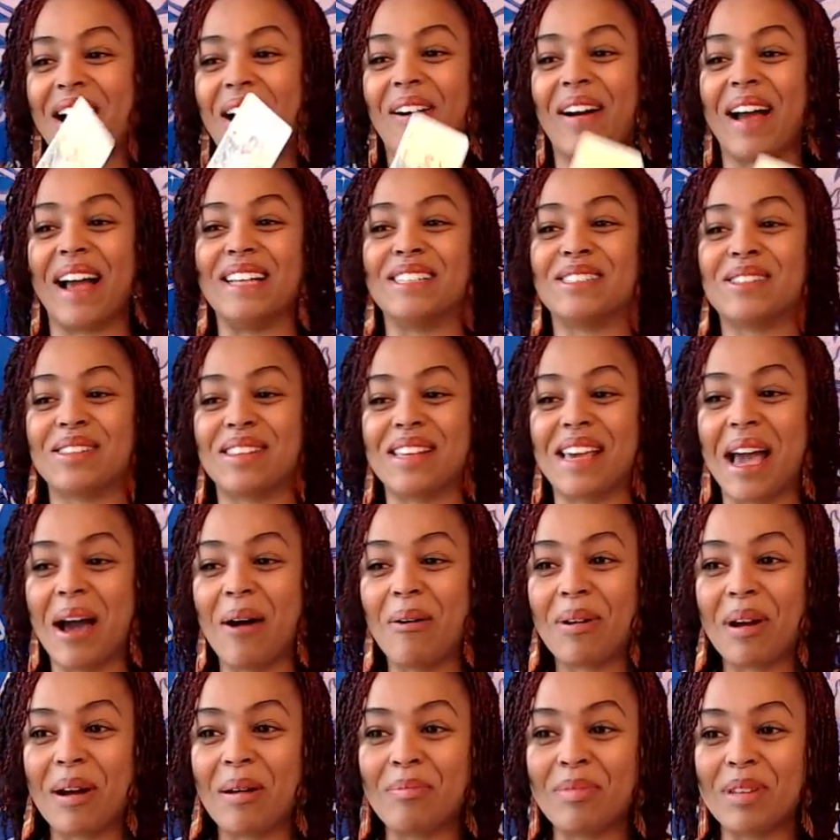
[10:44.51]
Okay, so the
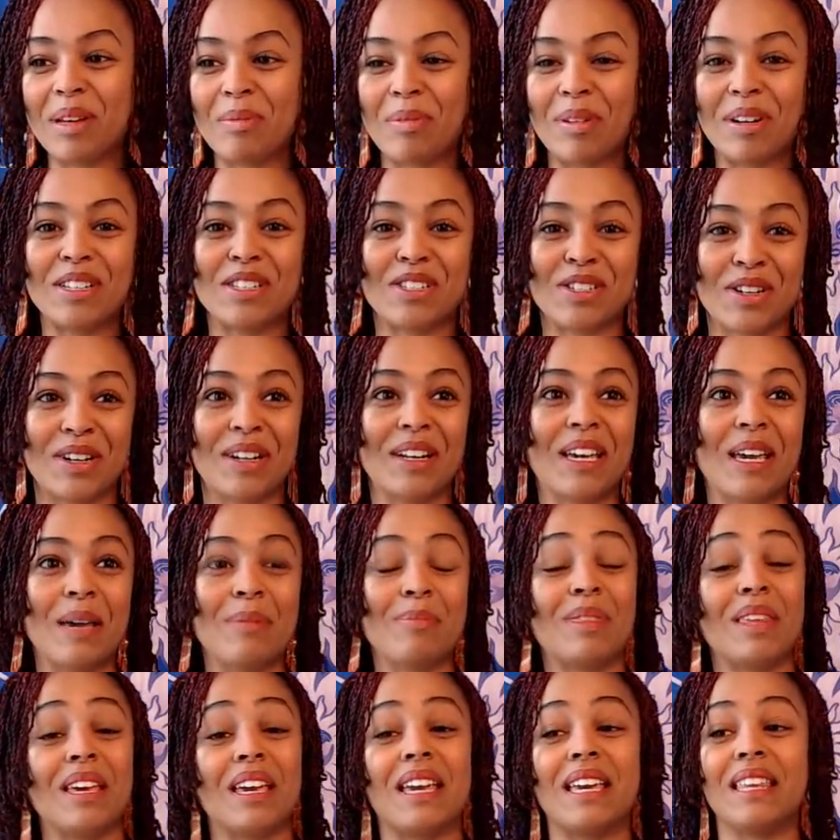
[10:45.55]
outcome, Libra, is you're going to
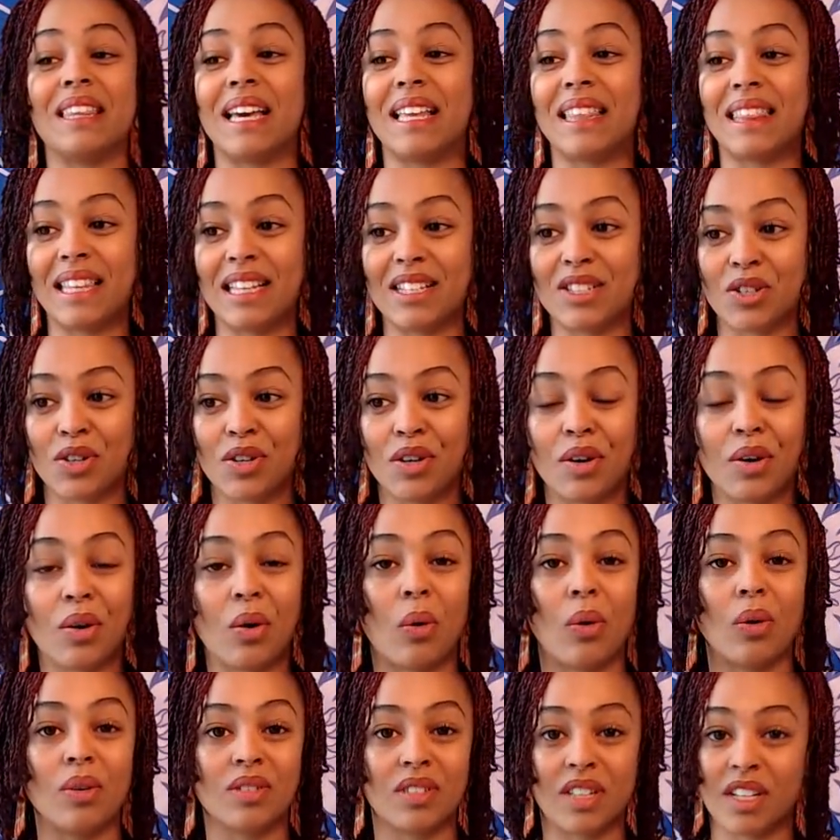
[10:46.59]
keep thinking that these are your
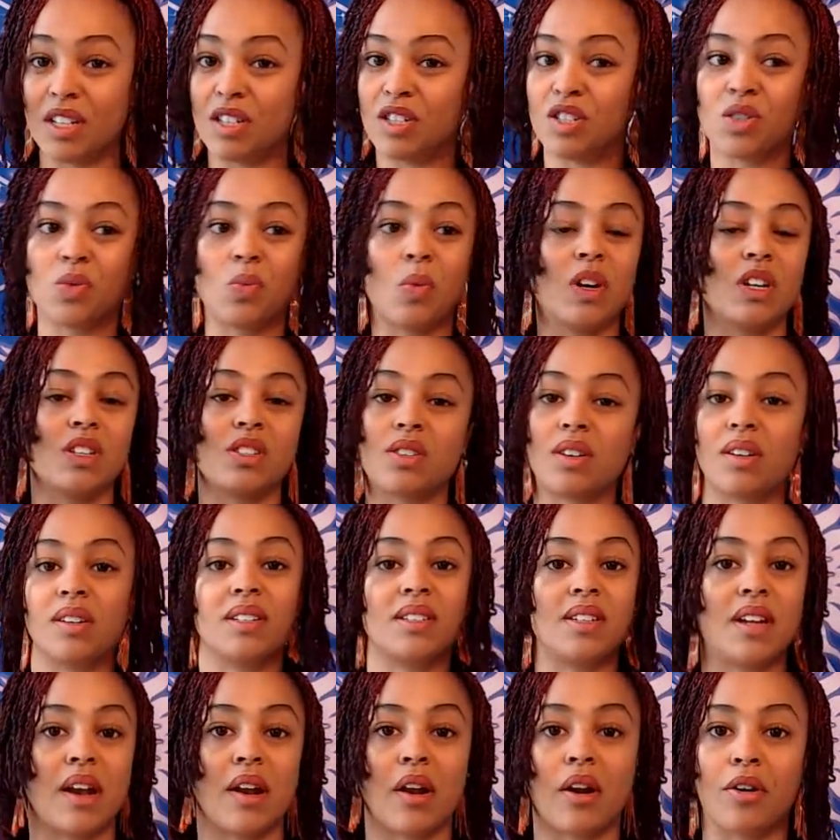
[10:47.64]
goals, that you just want to start
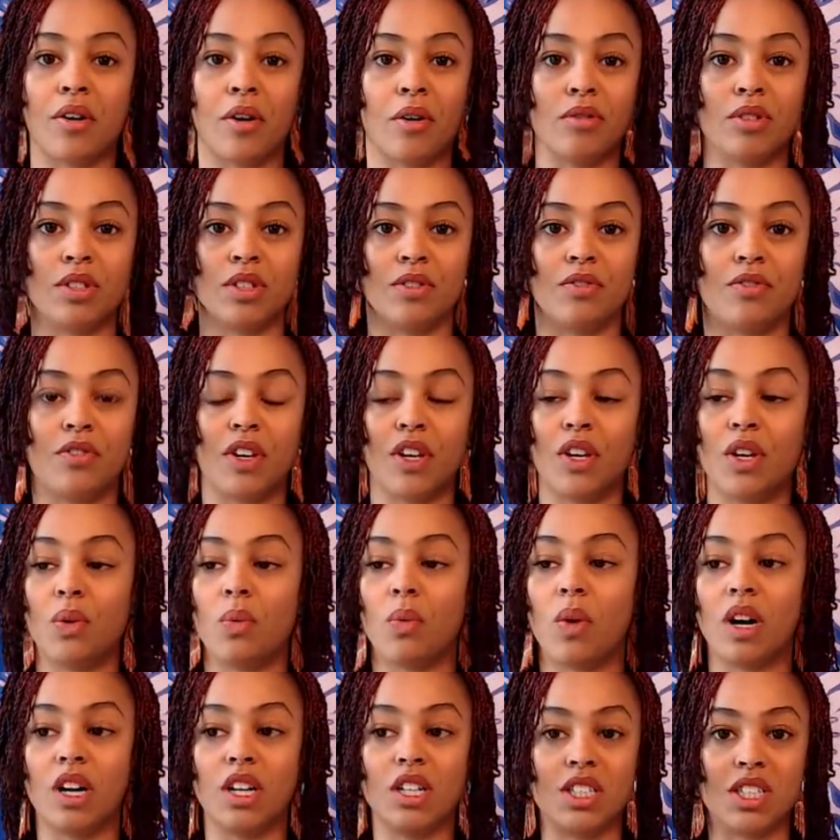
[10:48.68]
standing on your own two feet. You
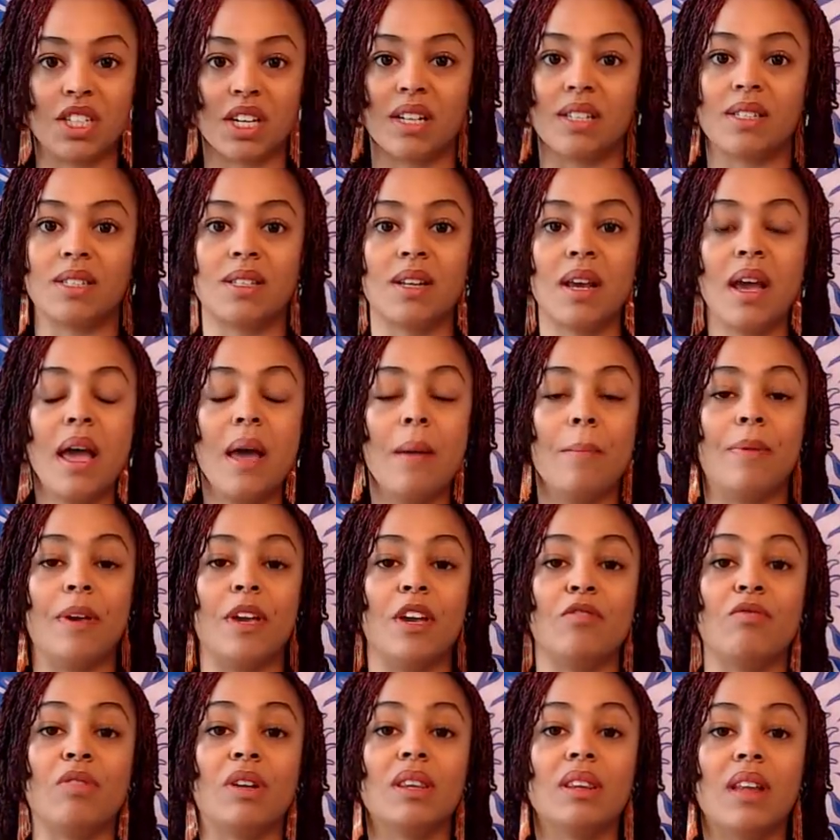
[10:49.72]
want to just be
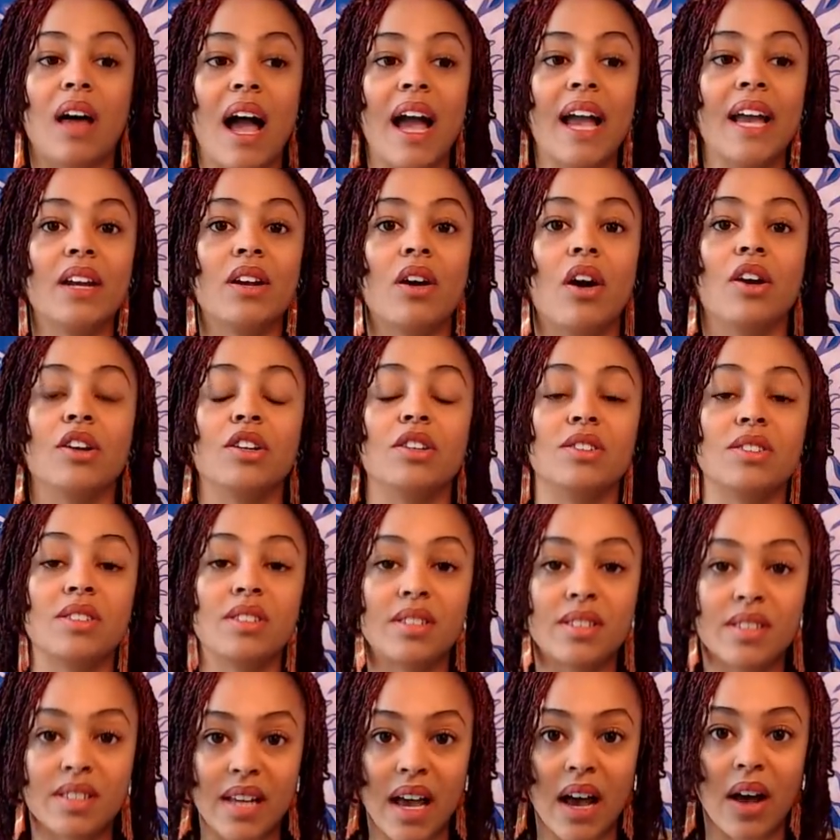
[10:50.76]
reliant on
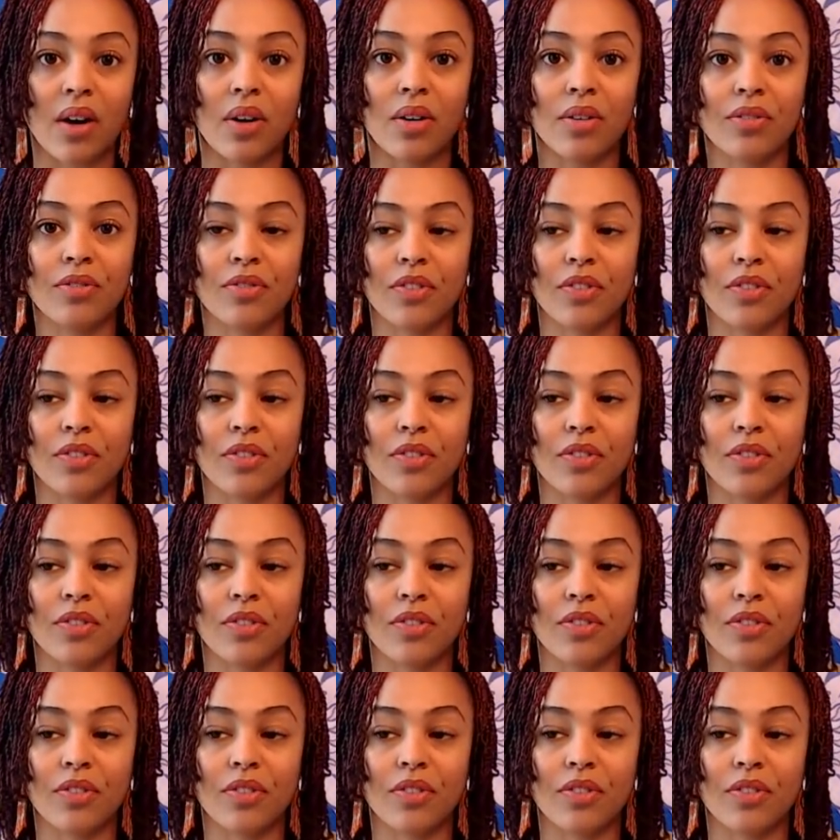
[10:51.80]
yourself.